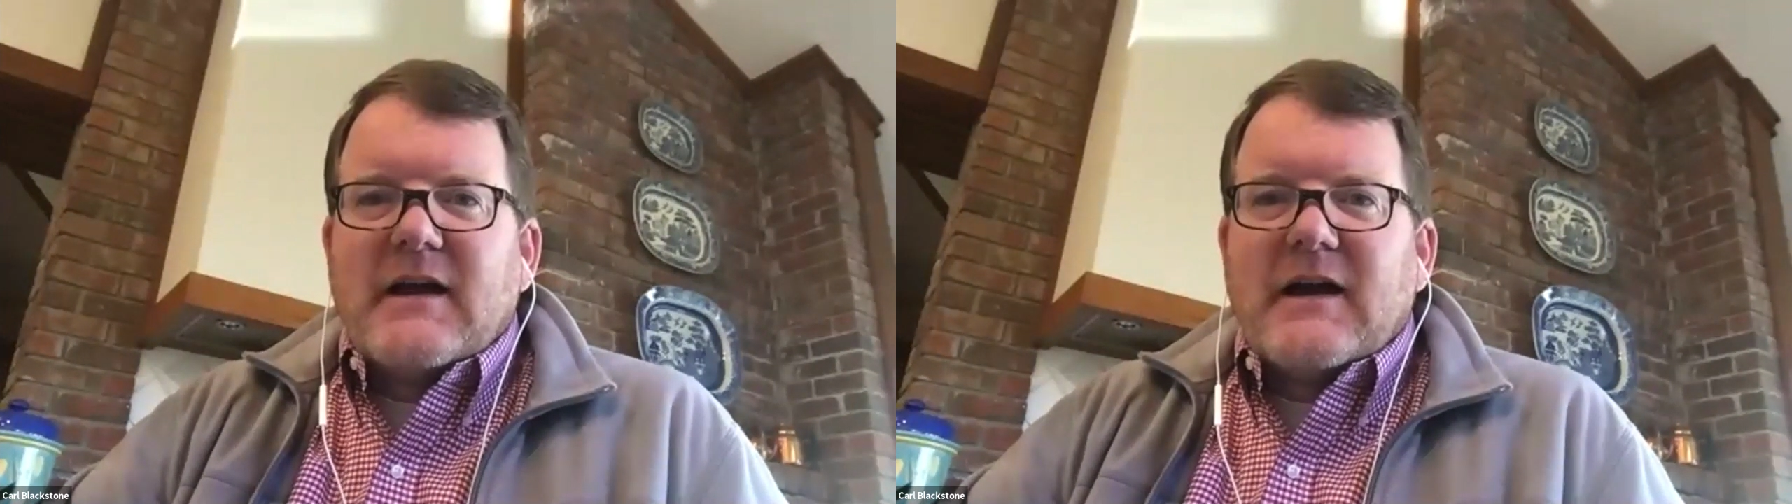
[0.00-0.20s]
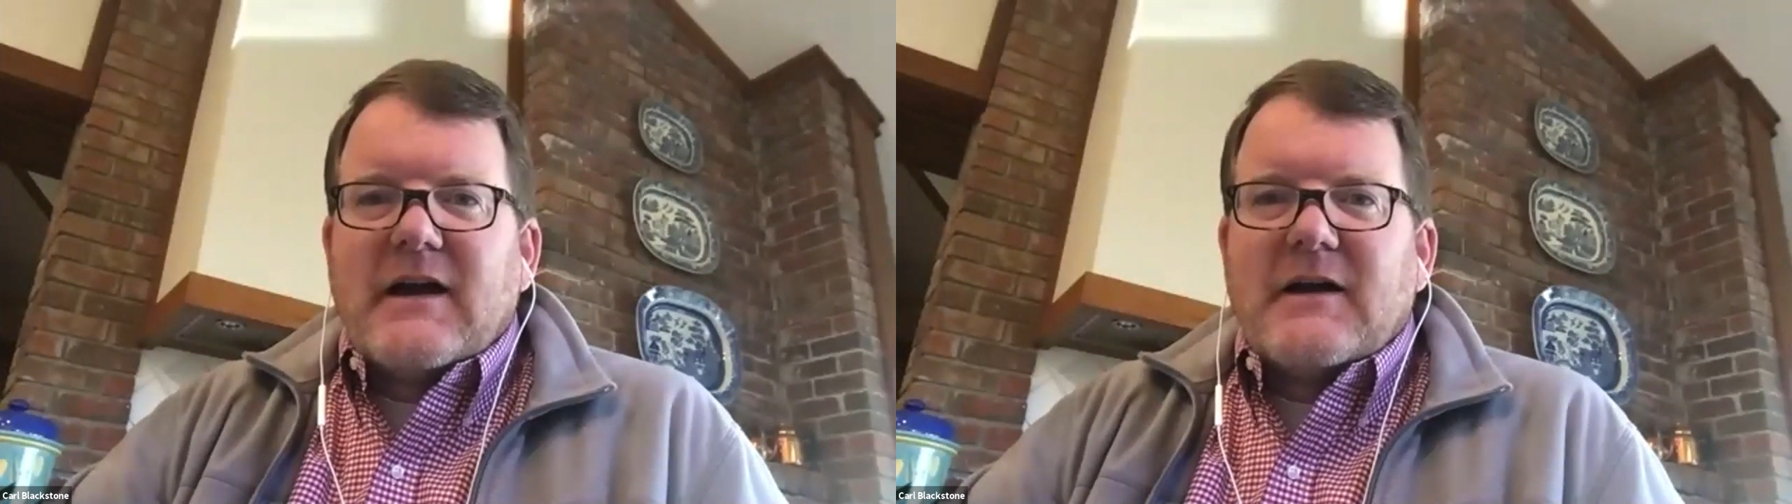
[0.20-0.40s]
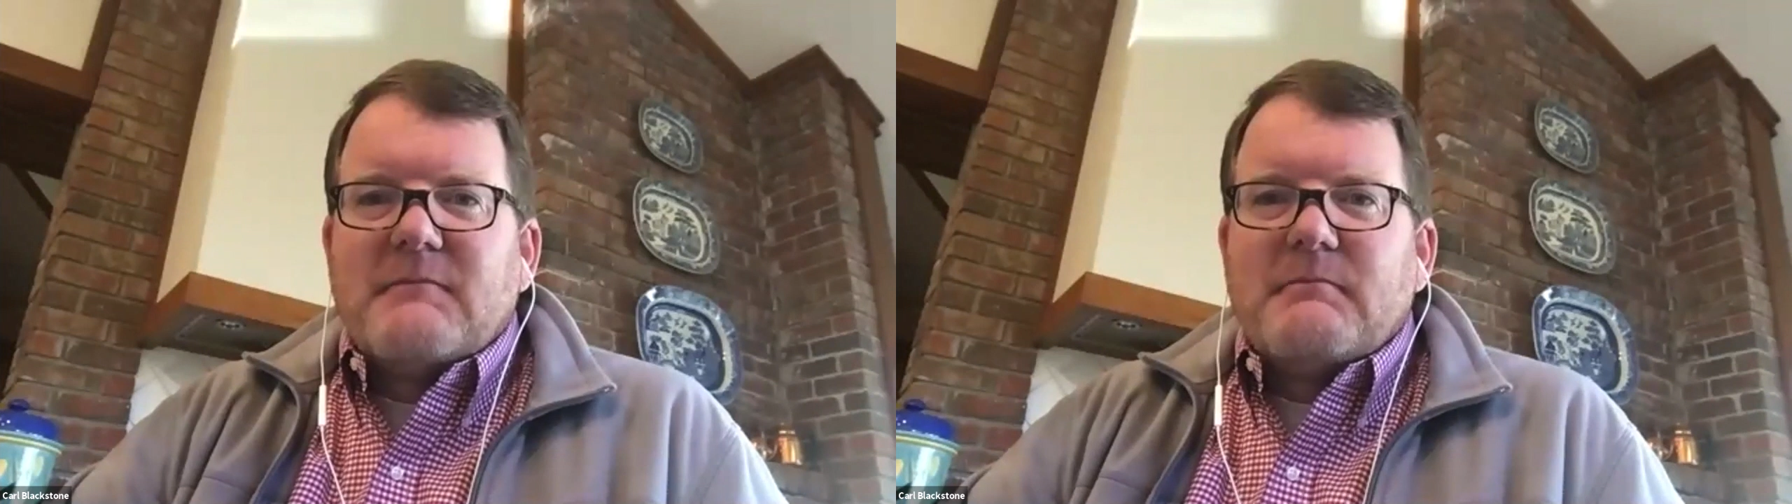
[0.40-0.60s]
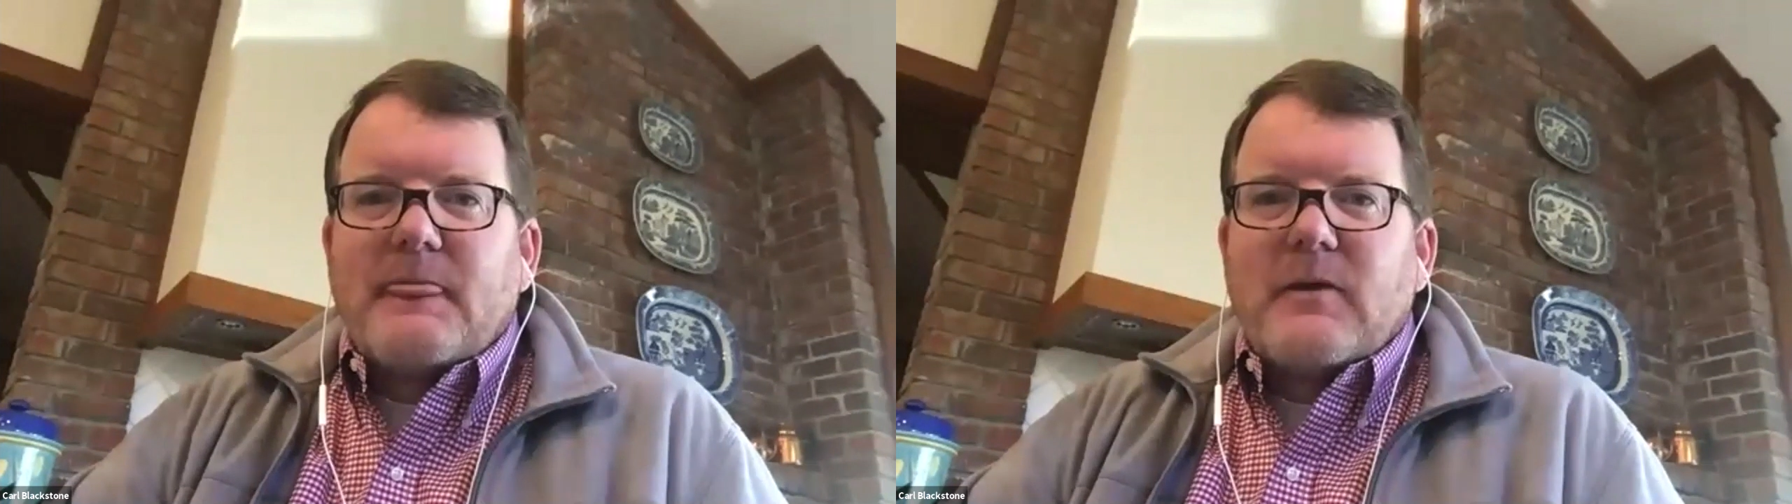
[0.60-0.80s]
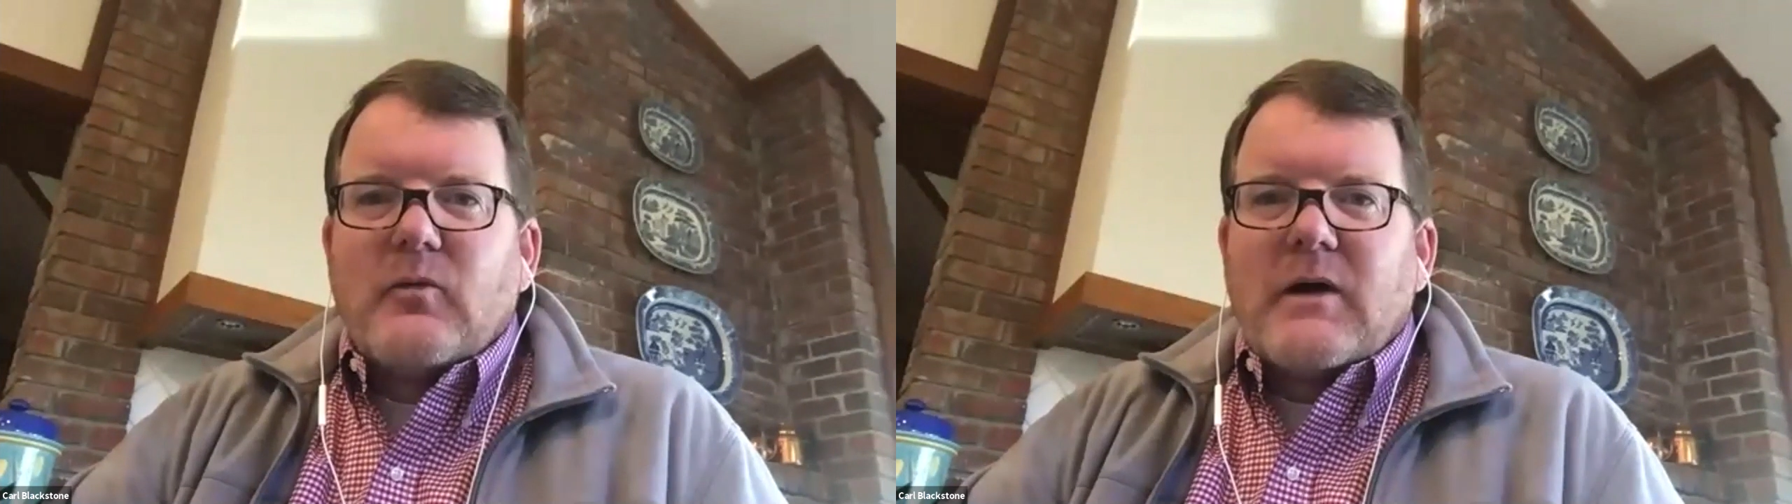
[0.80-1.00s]

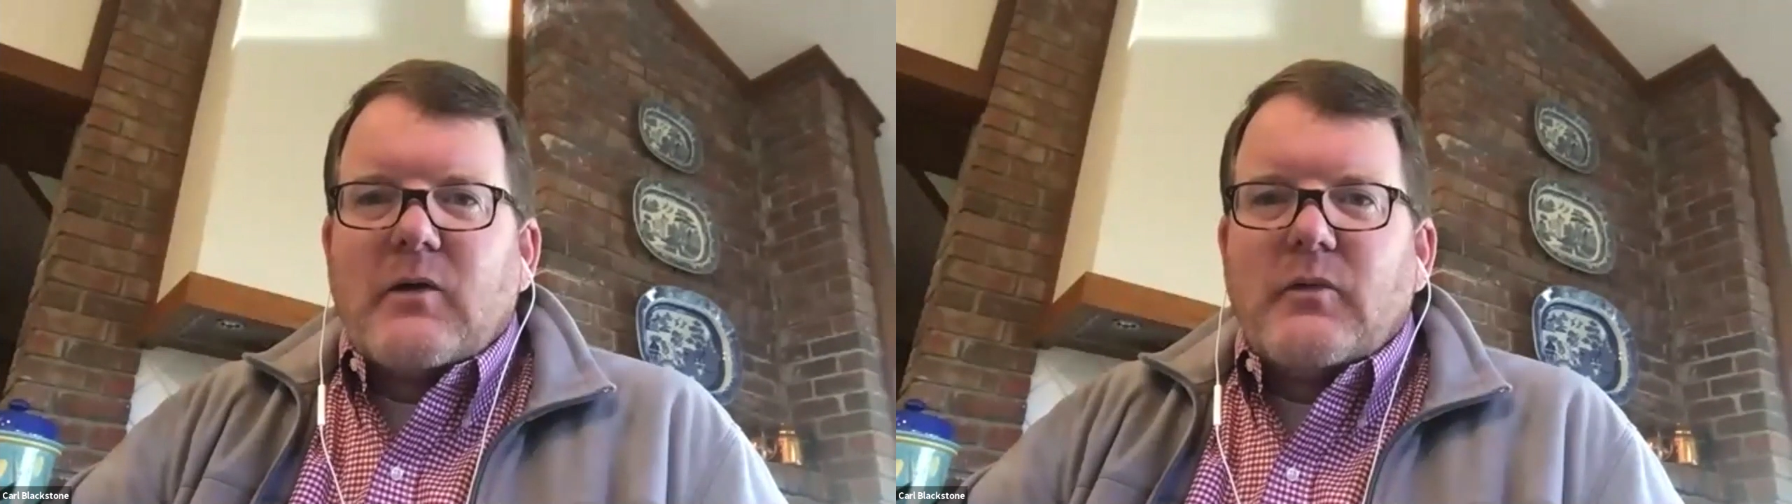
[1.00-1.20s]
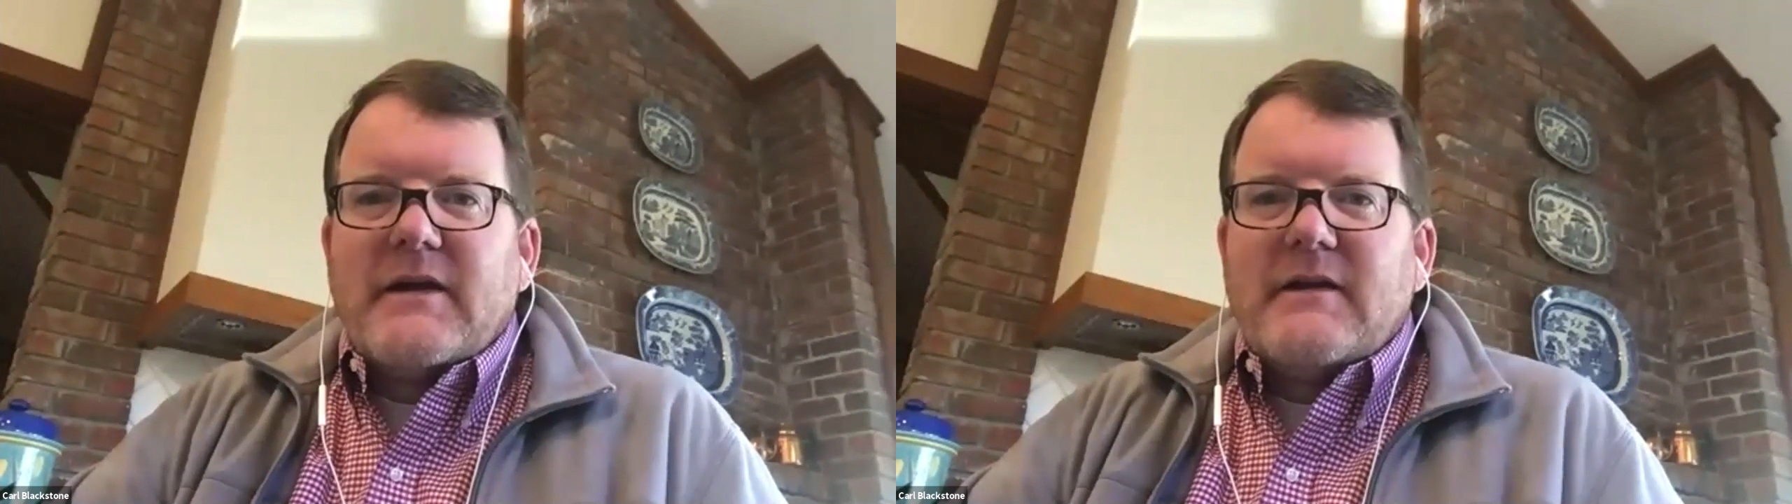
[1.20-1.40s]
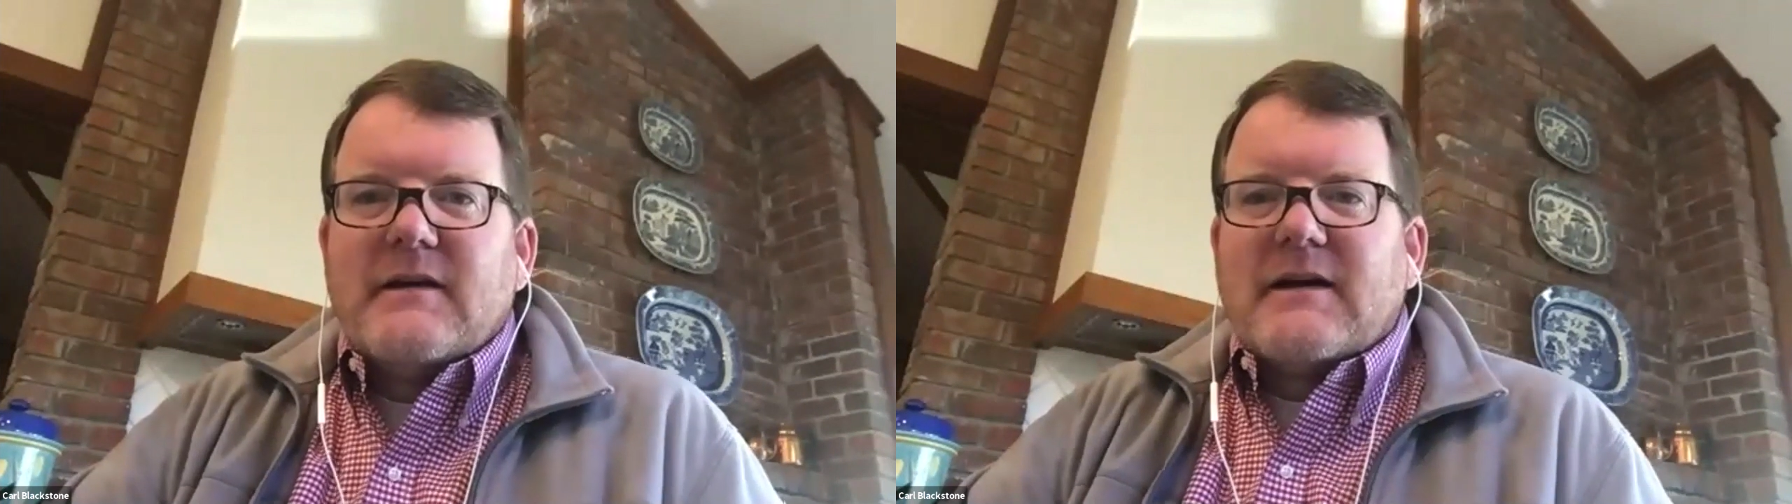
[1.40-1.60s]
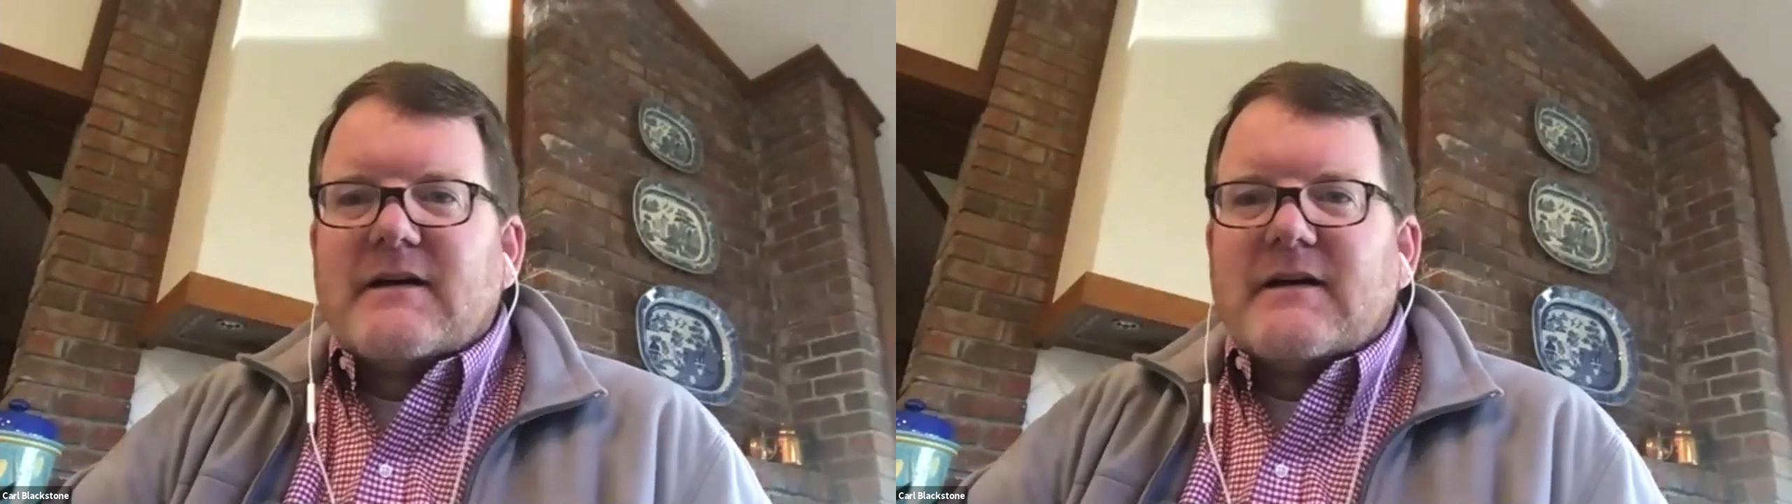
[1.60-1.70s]
while we